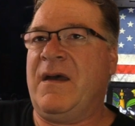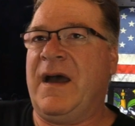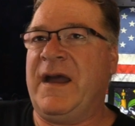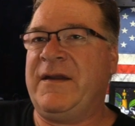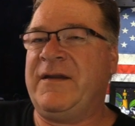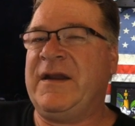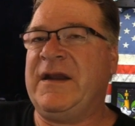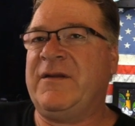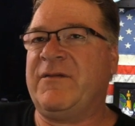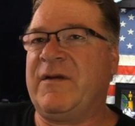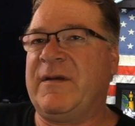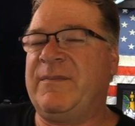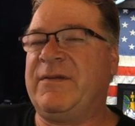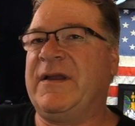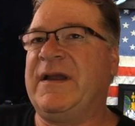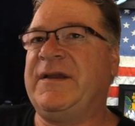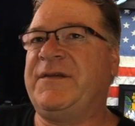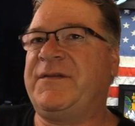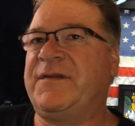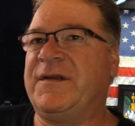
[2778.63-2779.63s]
I need to
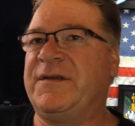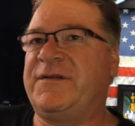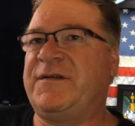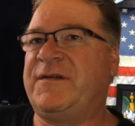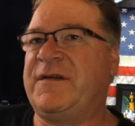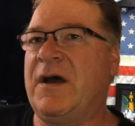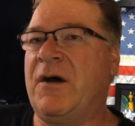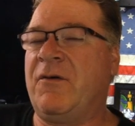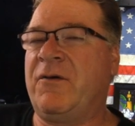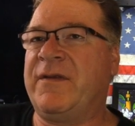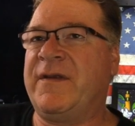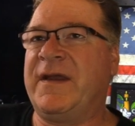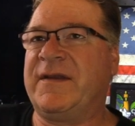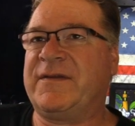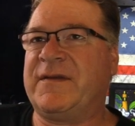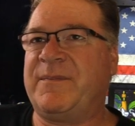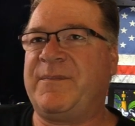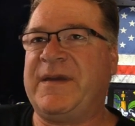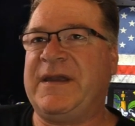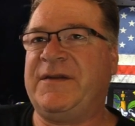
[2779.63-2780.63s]
replace the stone
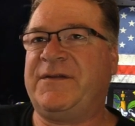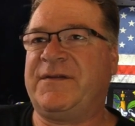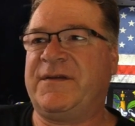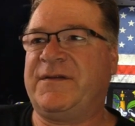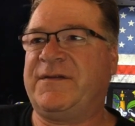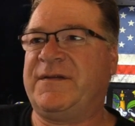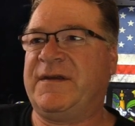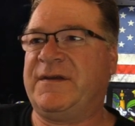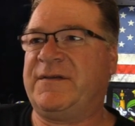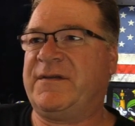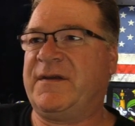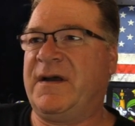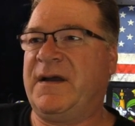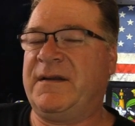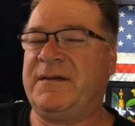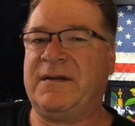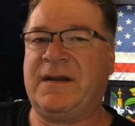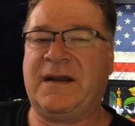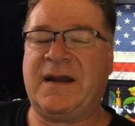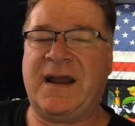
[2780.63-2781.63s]
that the pizza sits
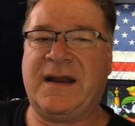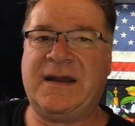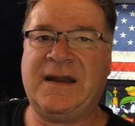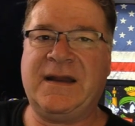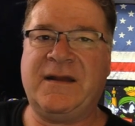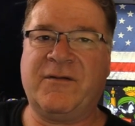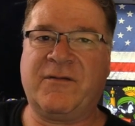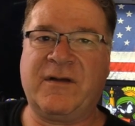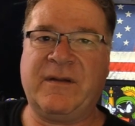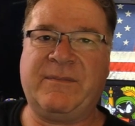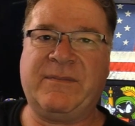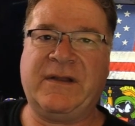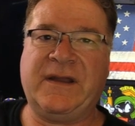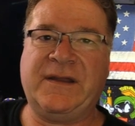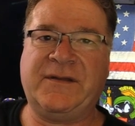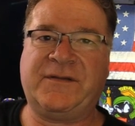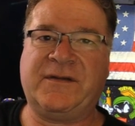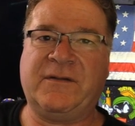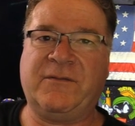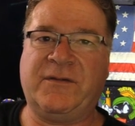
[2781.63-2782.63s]
on, and I need to
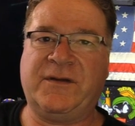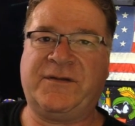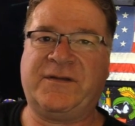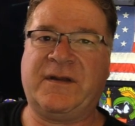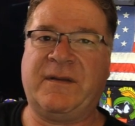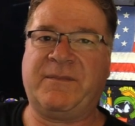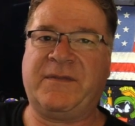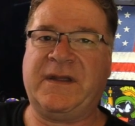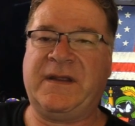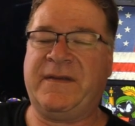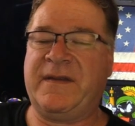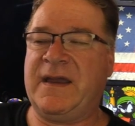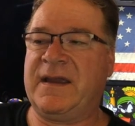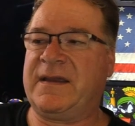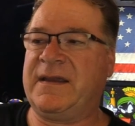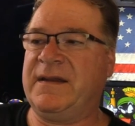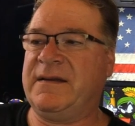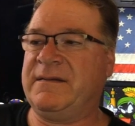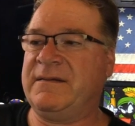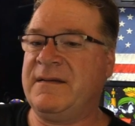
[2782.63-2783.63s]
replace it with something
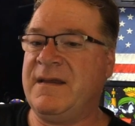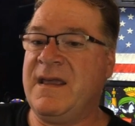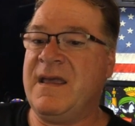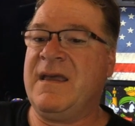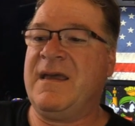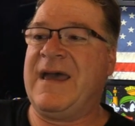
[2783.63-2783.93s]
that can